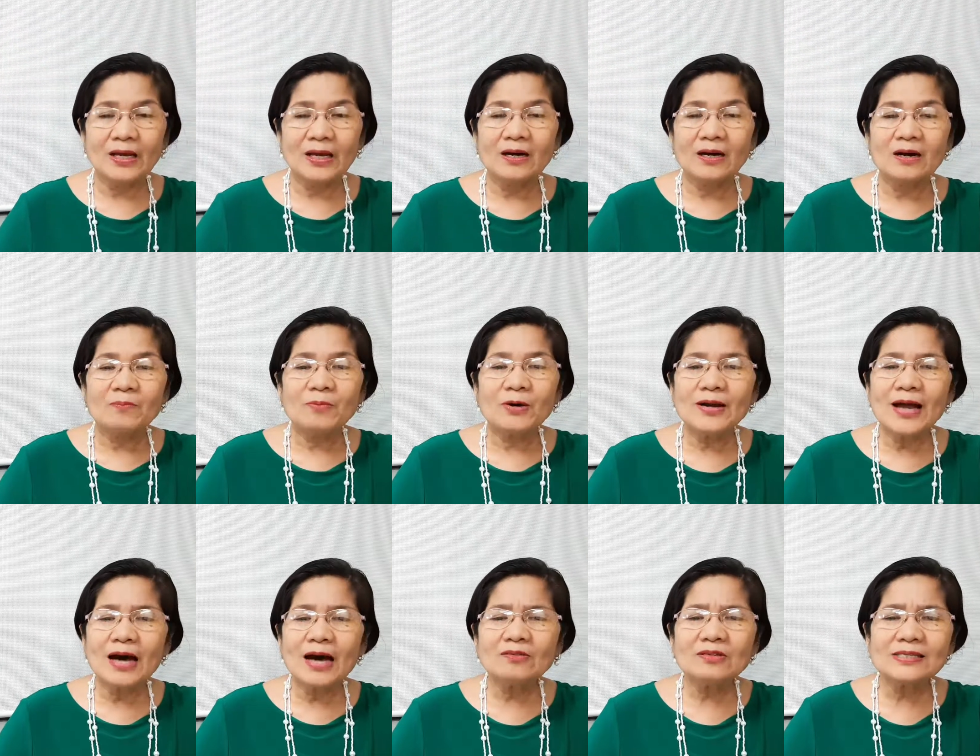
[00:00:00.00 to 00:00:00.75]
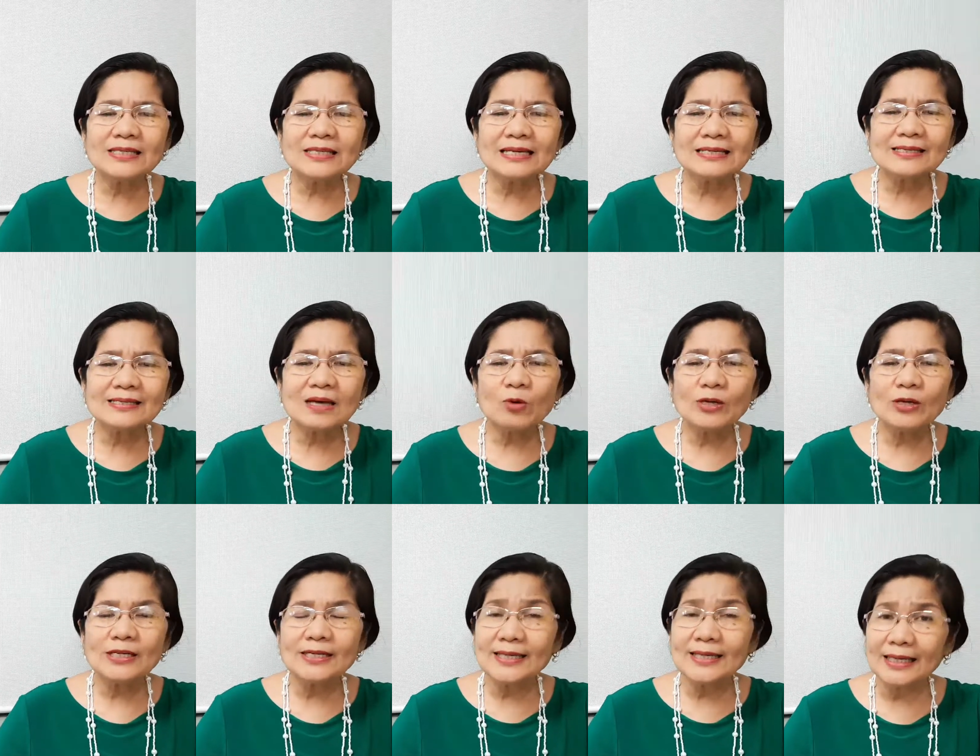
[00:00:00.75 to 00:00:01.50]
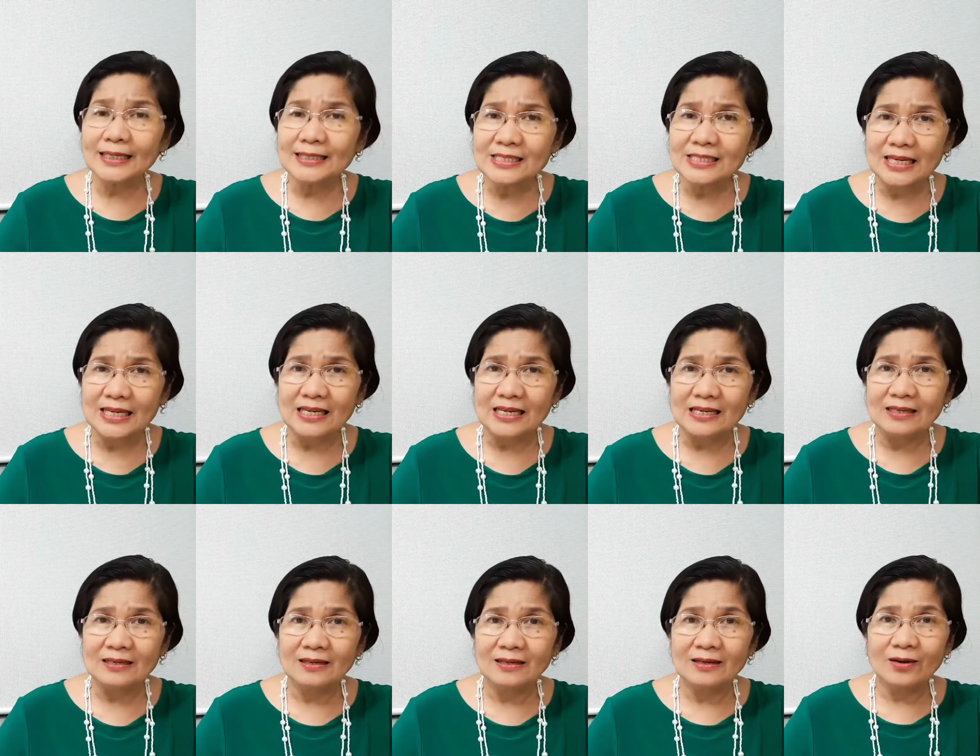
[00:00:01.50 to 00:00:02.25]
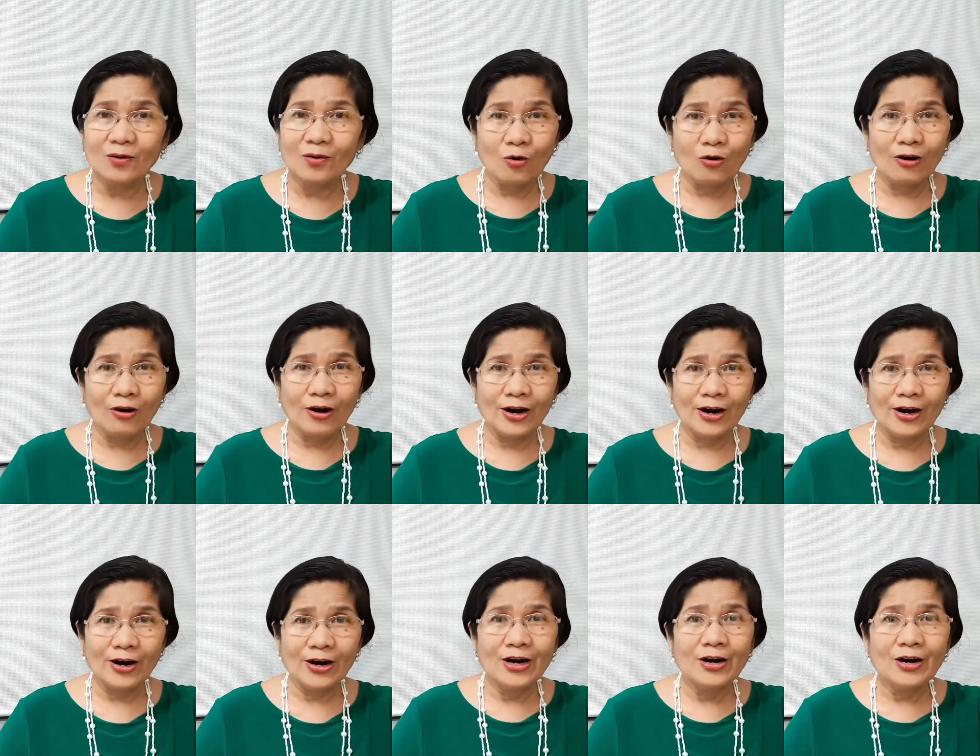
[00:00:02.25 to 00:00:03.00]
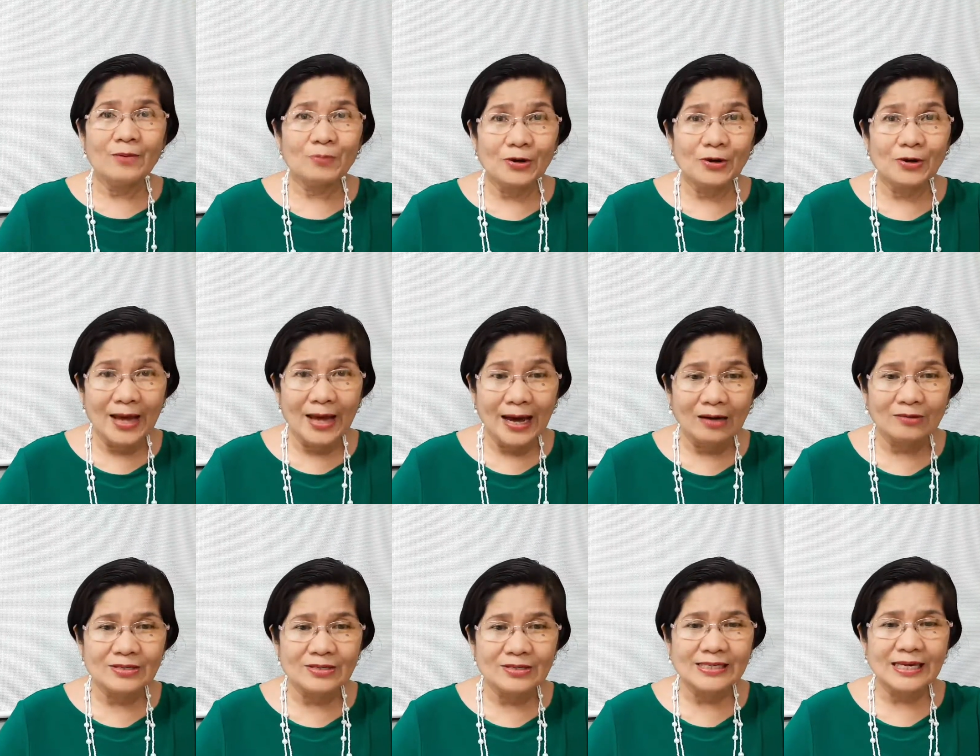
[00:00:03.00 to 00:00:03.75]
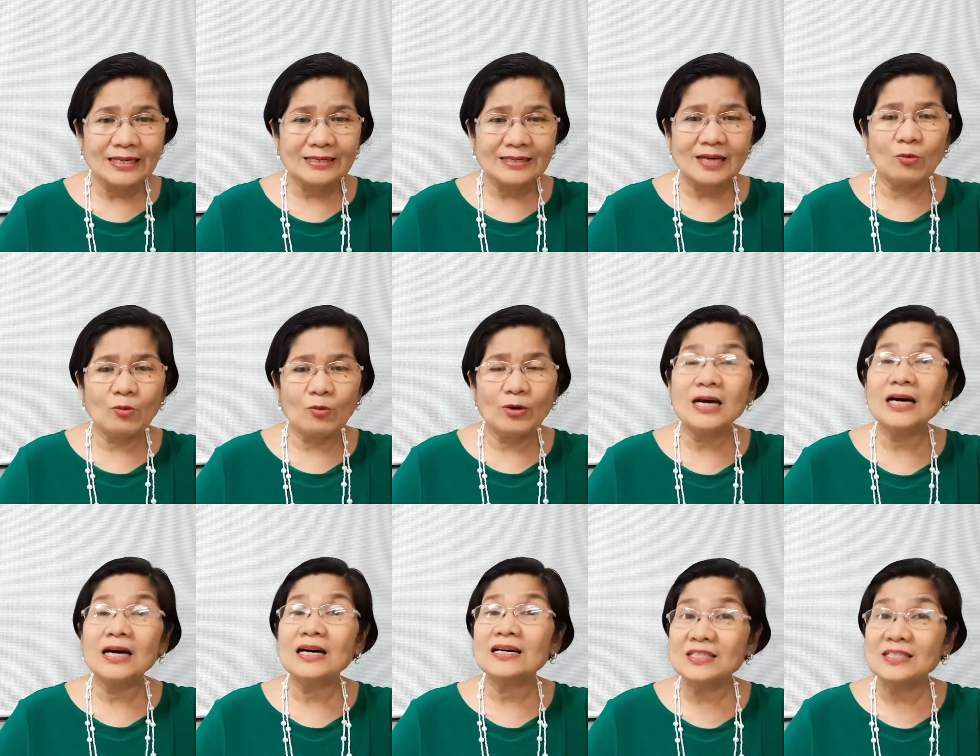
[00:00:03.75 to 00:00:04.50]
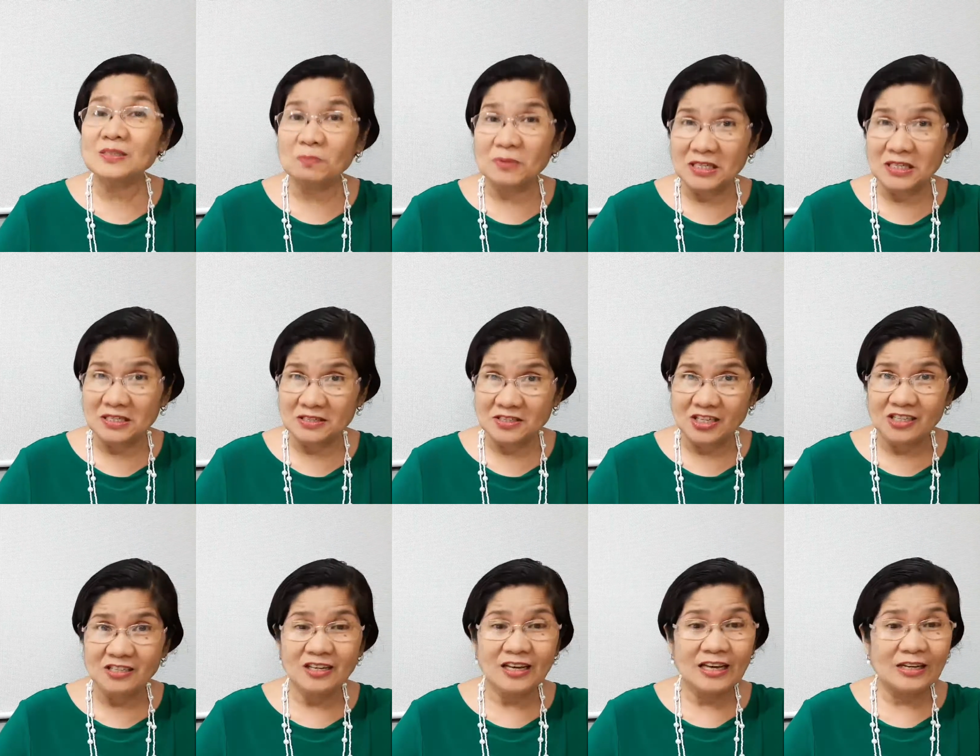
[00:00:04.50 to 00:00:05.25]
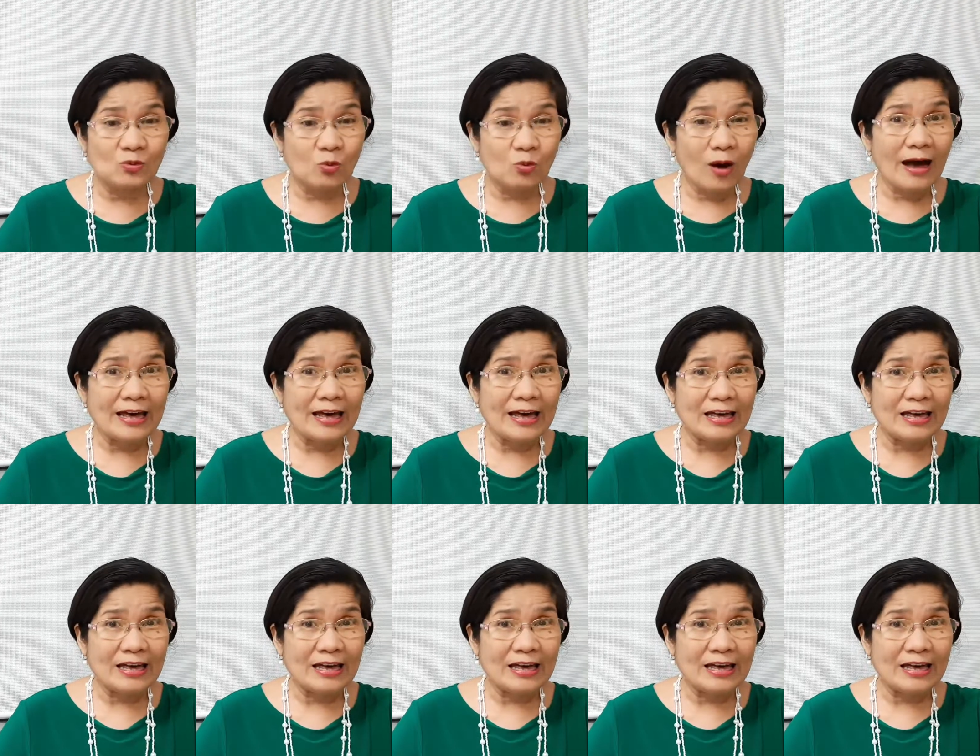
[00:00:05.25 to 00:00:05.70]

pronouncing someone guilty or pronouncing someone husband and wife.